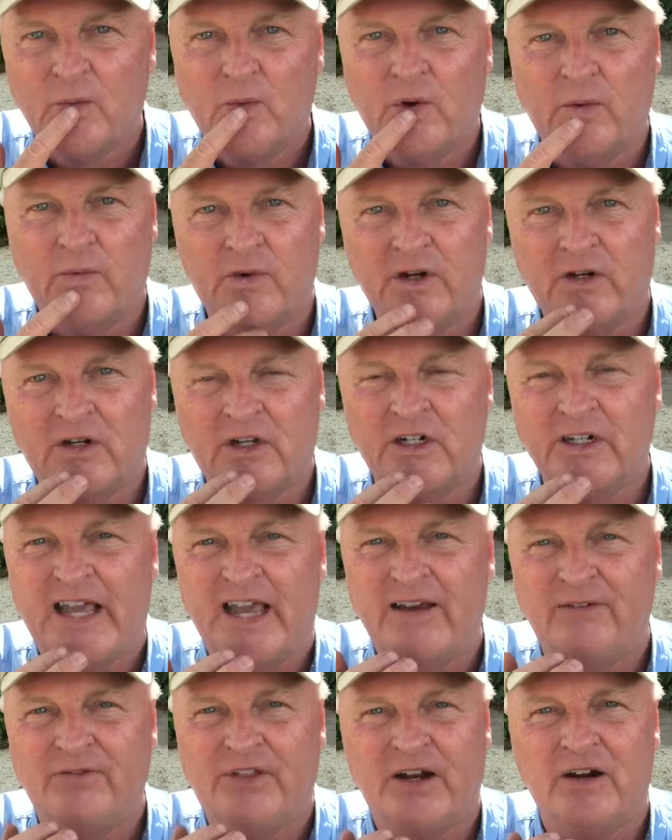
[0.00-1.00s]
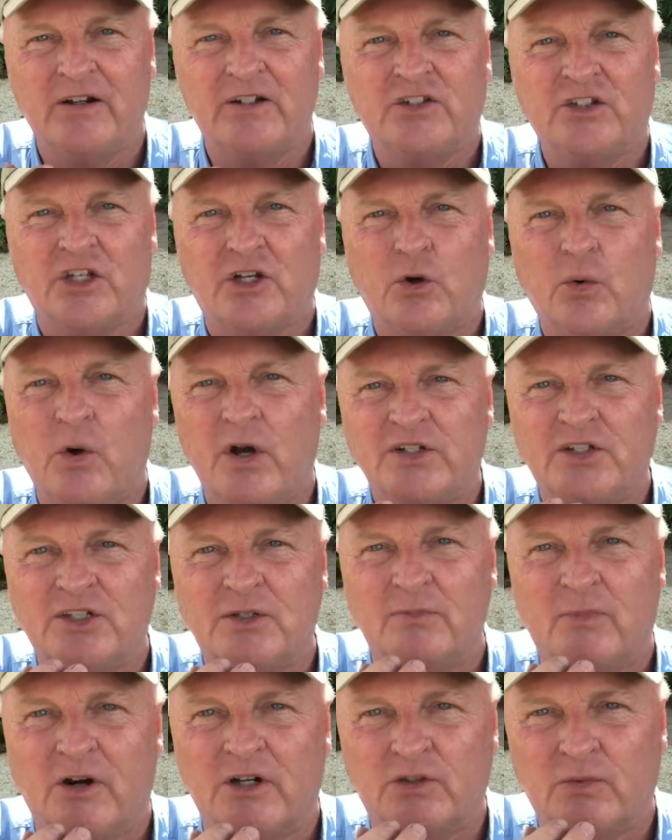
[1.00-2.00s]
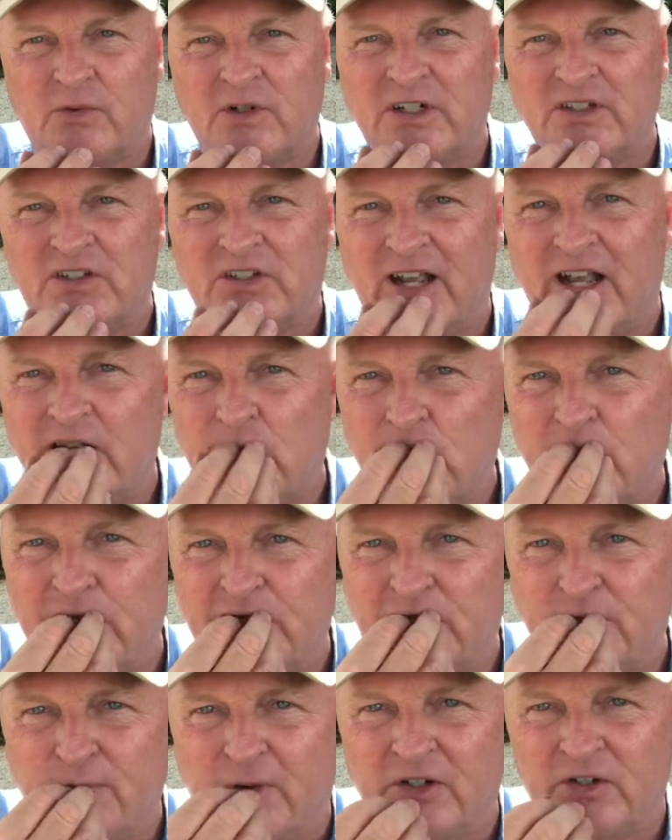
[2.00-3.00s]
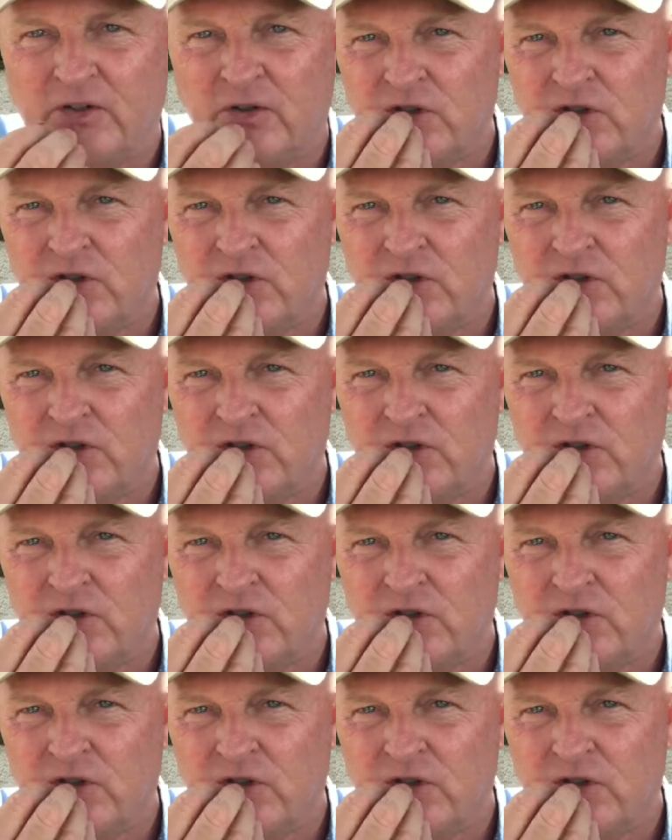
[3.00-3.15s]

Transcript: What we're going to have there is the question marks. We're going to sign question marks.